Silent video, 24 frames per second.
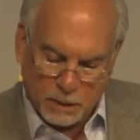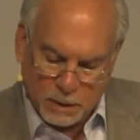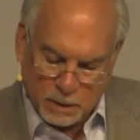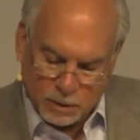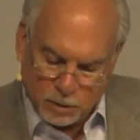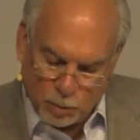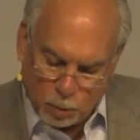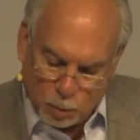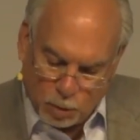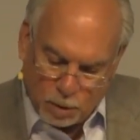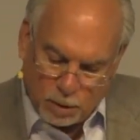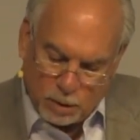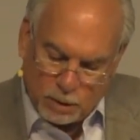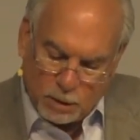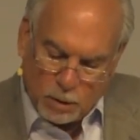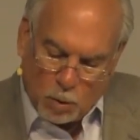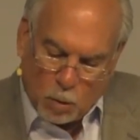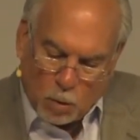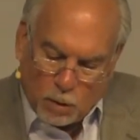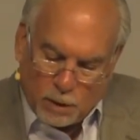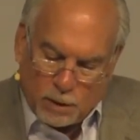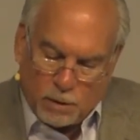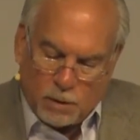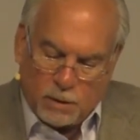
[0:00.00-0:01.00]
The word
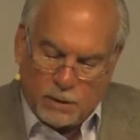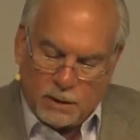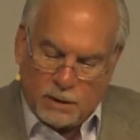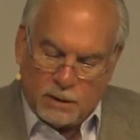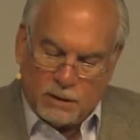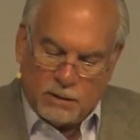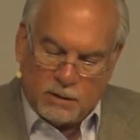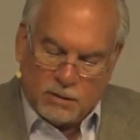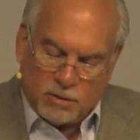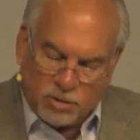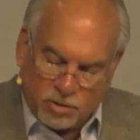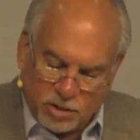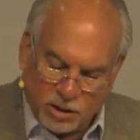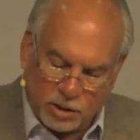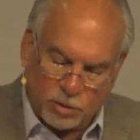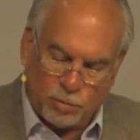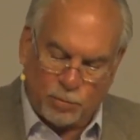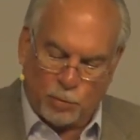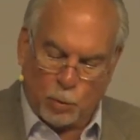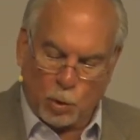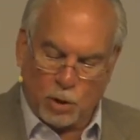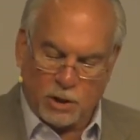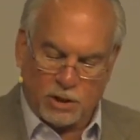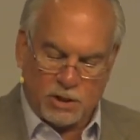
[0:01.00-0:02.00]
order in
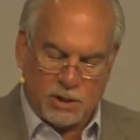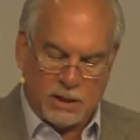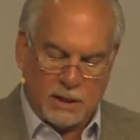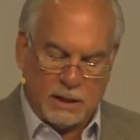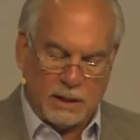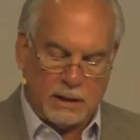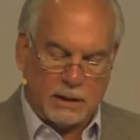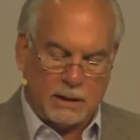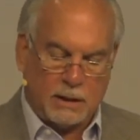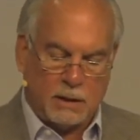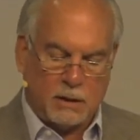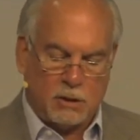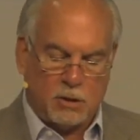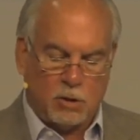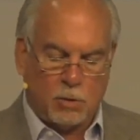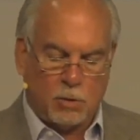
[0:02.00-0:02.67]
614 in the